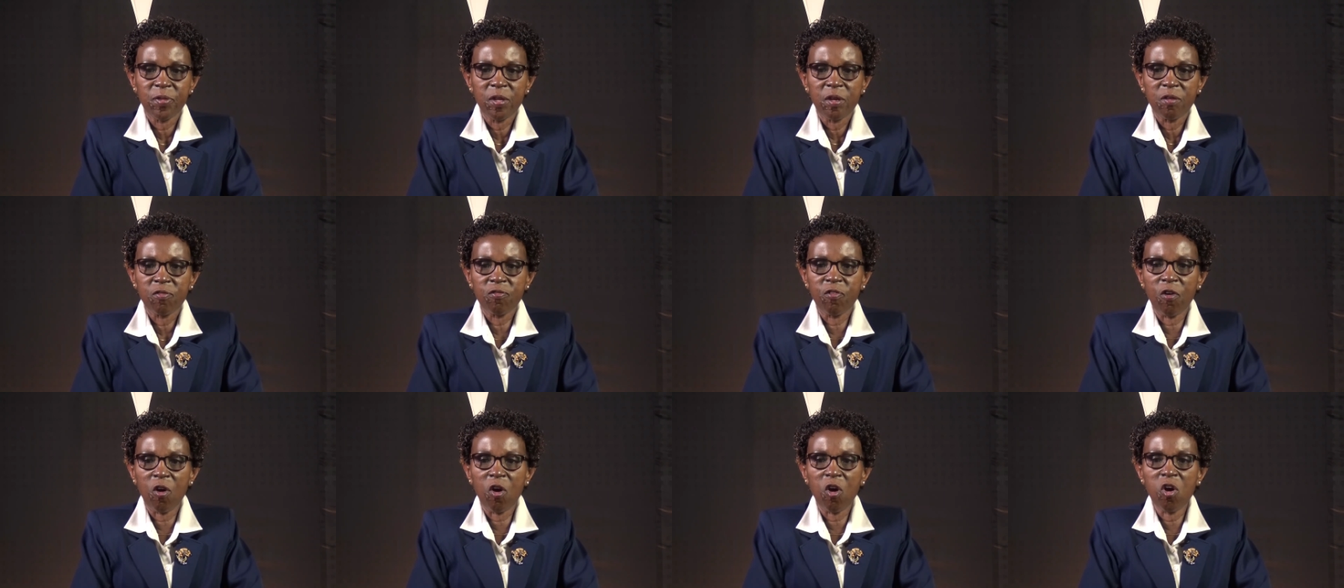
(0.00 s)

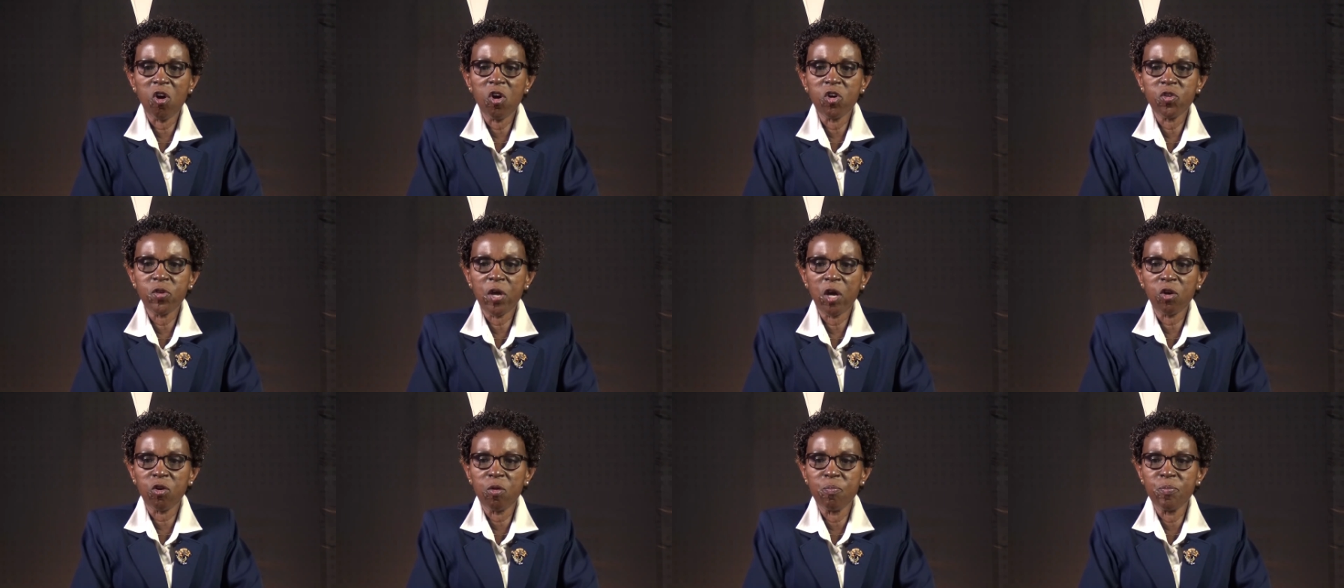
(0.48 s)
for all your
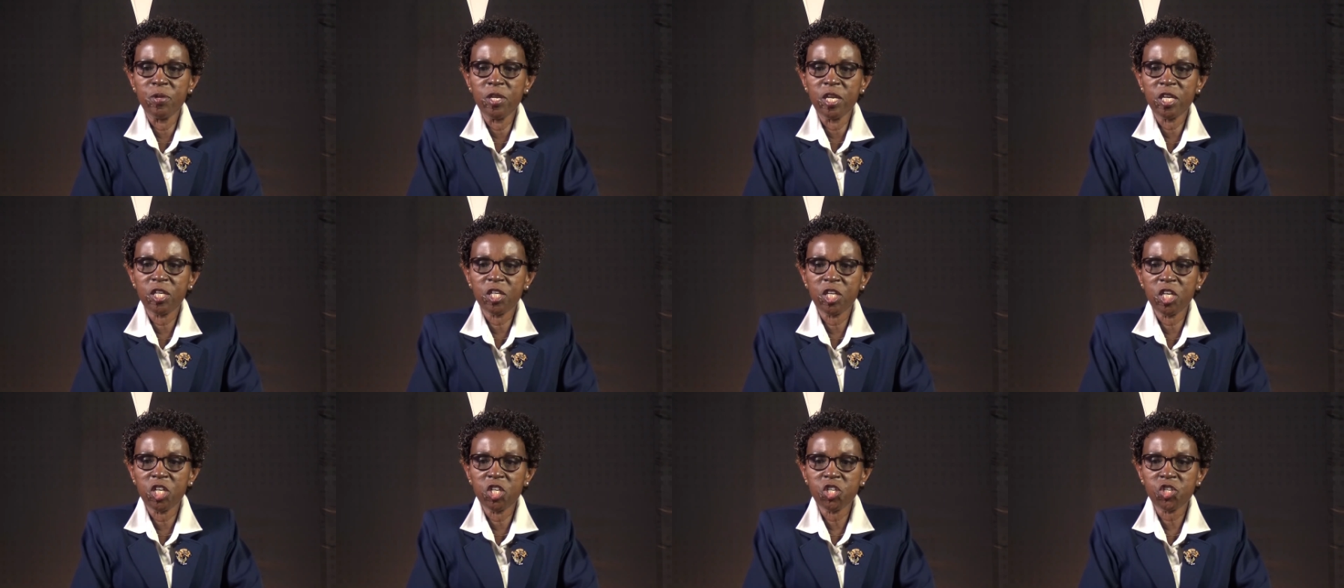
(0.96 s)

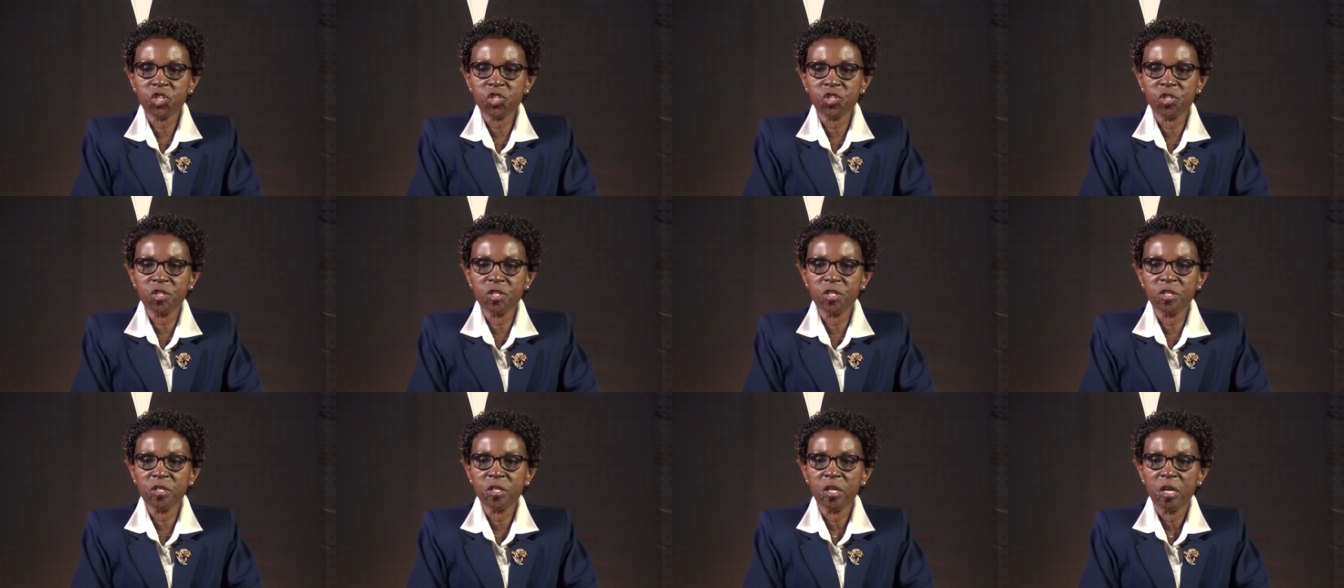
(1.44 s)

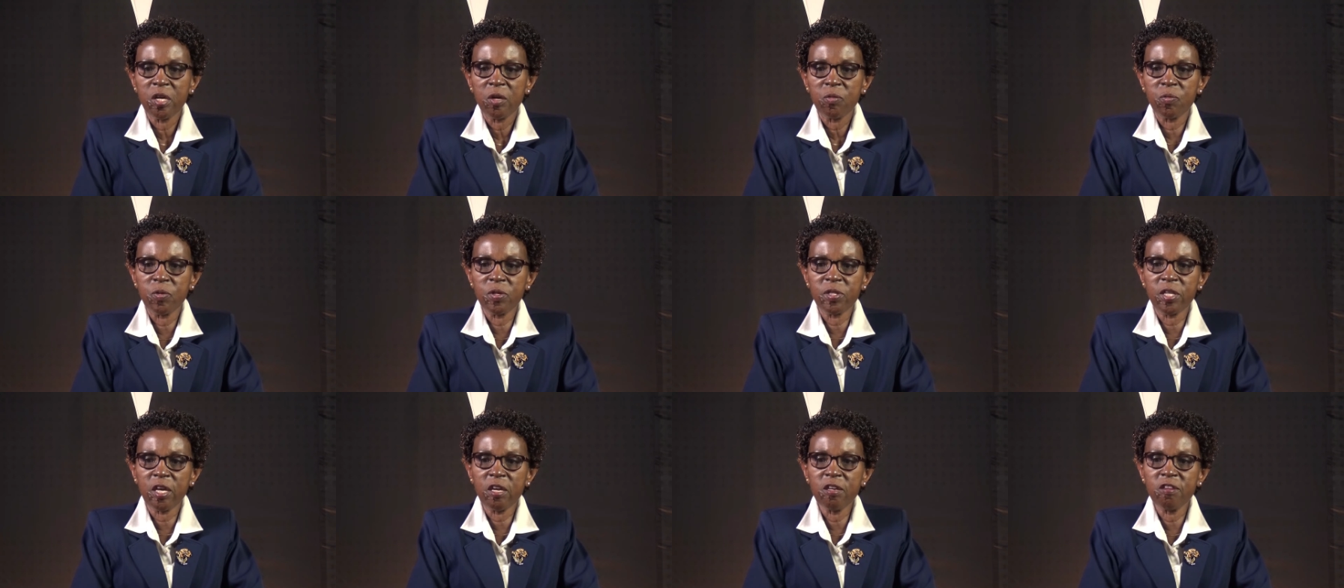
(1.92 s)
communication with
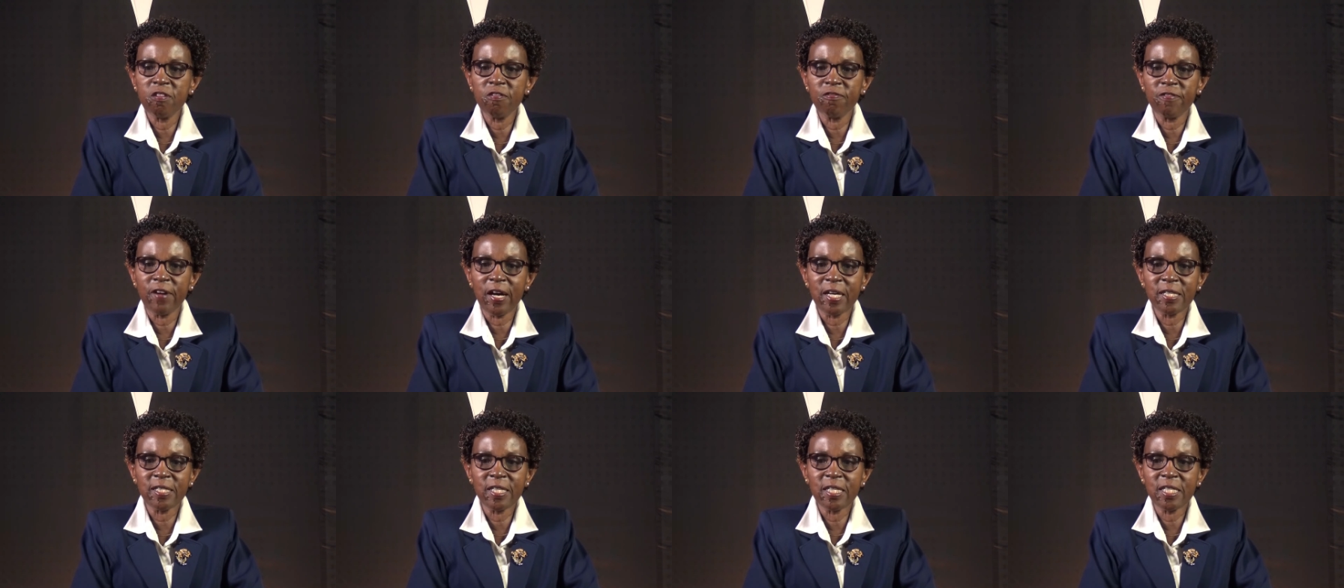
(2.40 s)
the
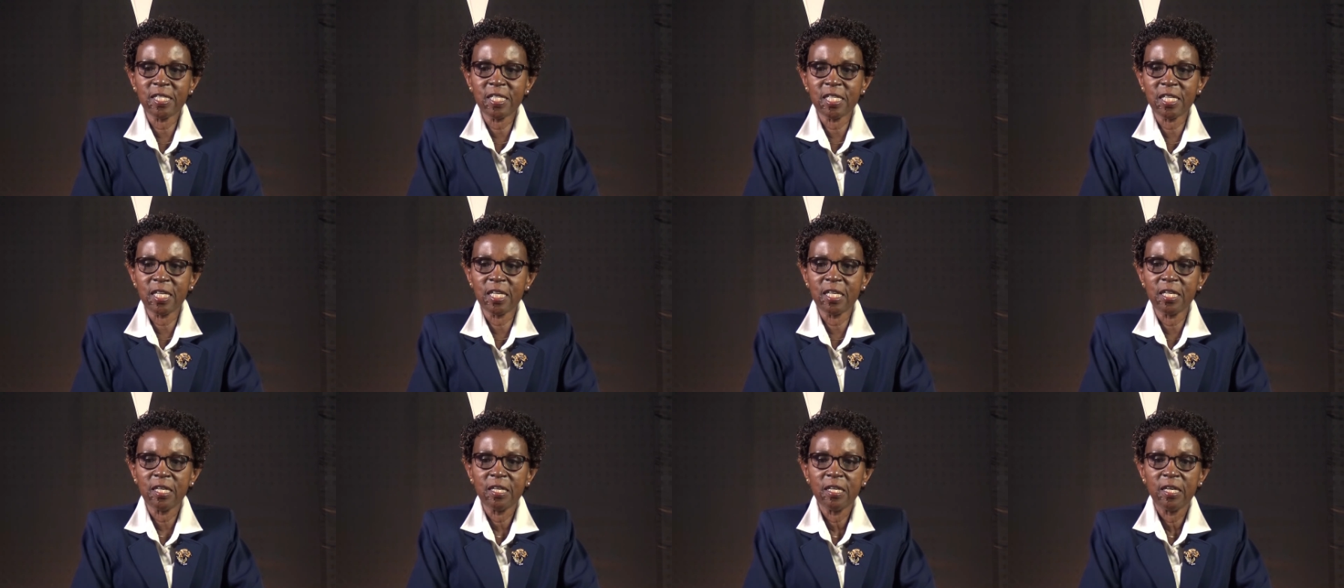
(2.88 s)

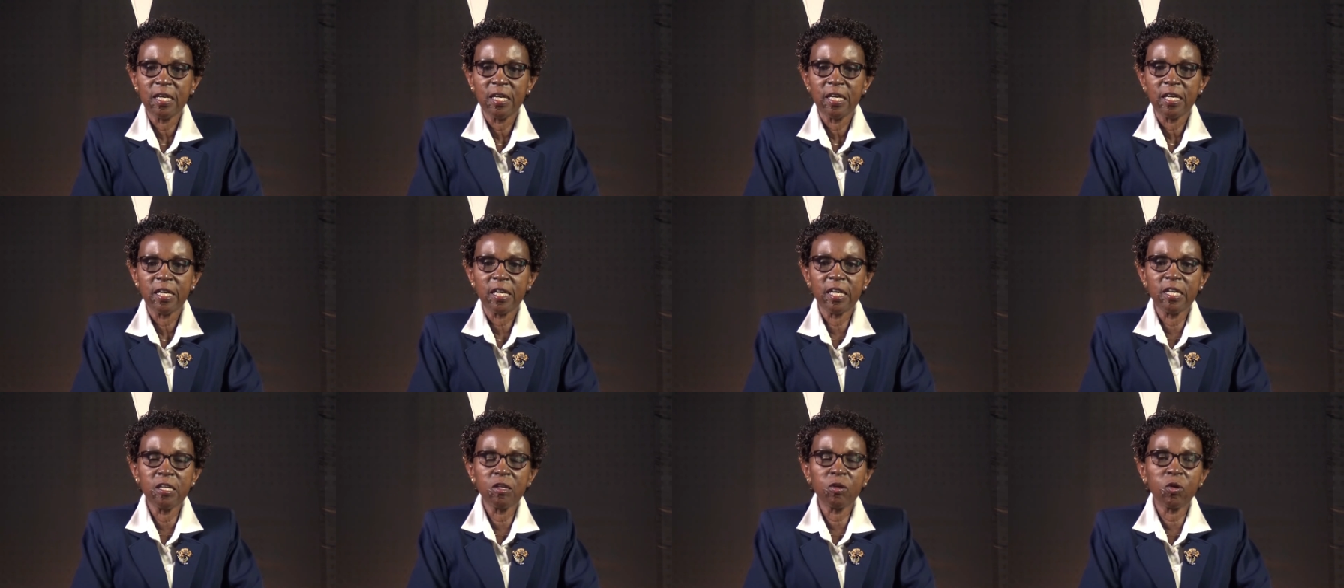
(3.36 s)
university,
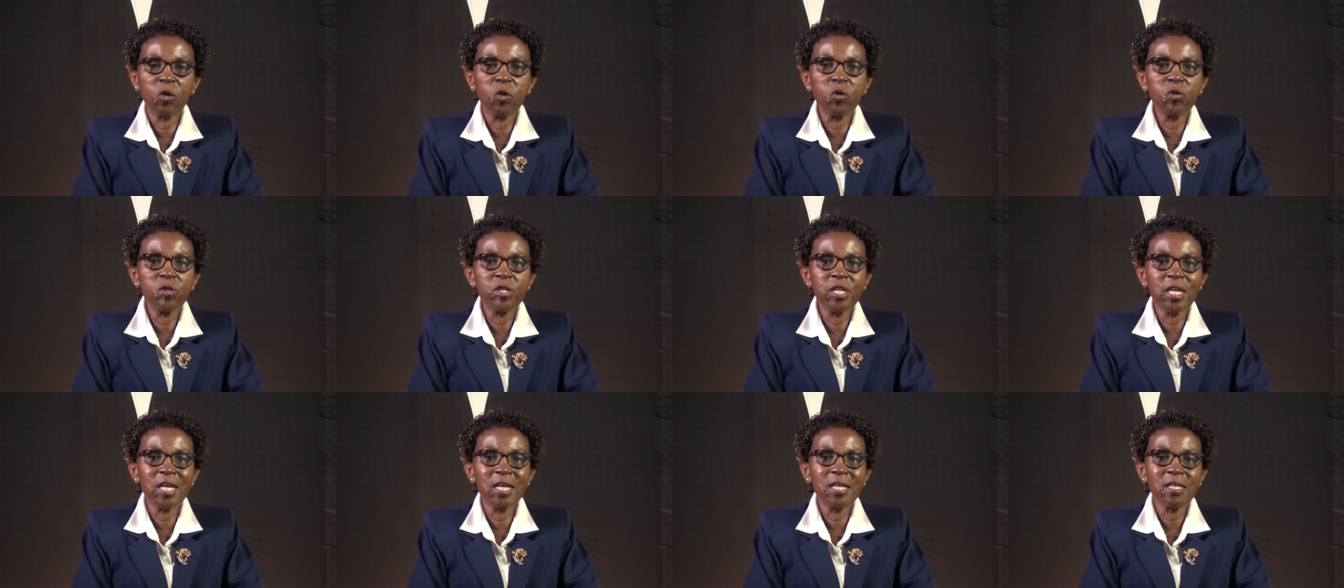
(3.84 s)

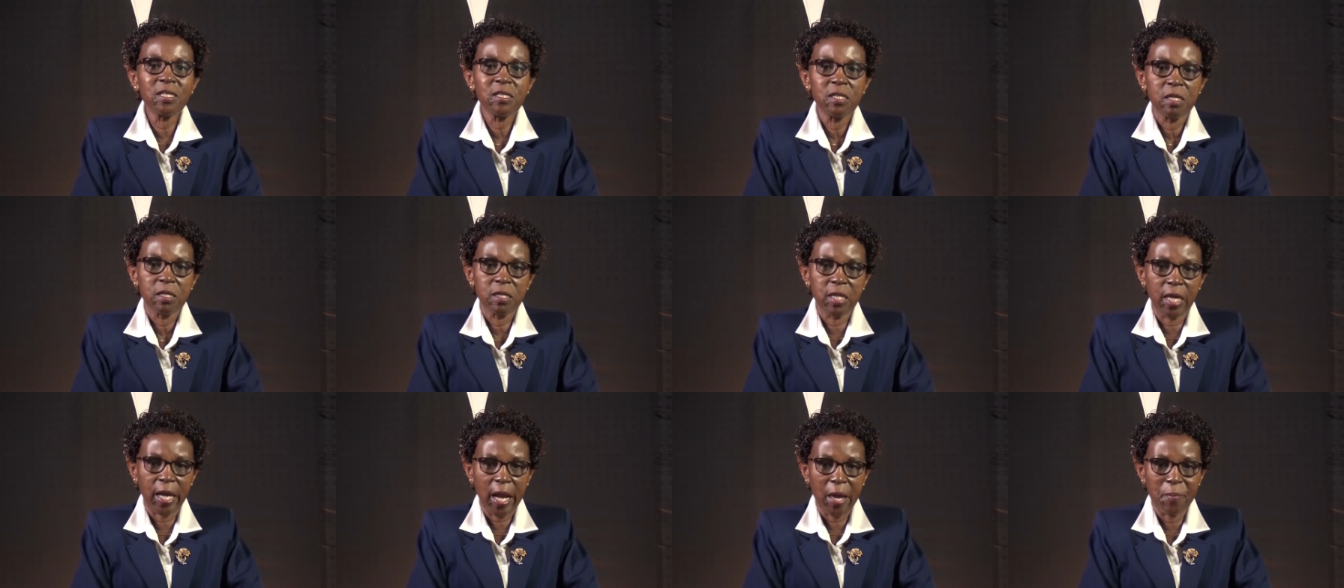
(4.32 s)
including
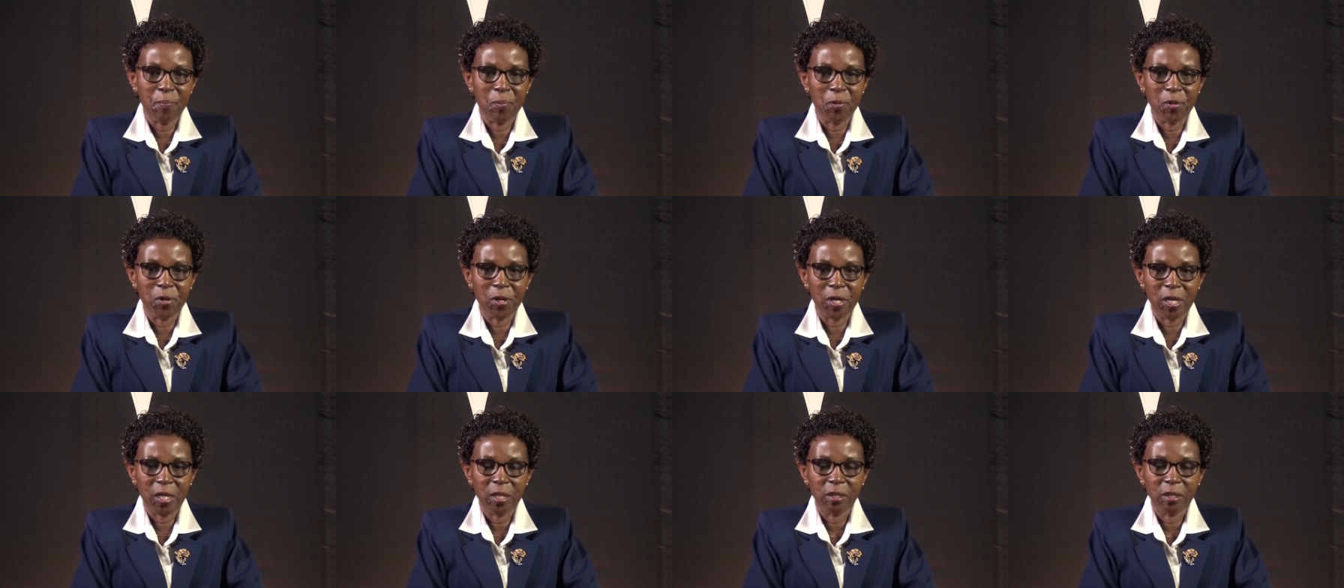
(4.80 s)
the library.